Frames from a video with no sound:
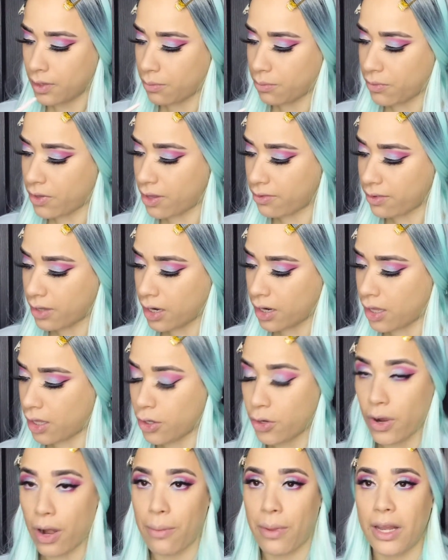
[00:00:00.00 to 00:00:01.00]
I'm just gonna
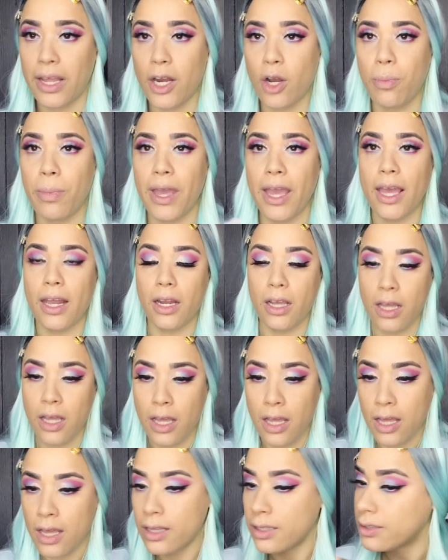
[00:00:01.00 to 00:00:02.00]
grab a little bit,
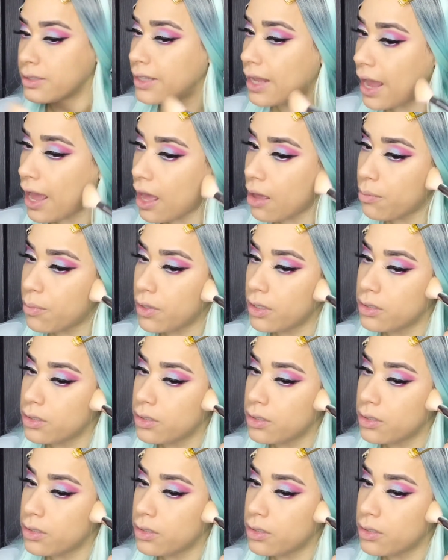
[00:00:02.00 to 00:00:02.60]
dab,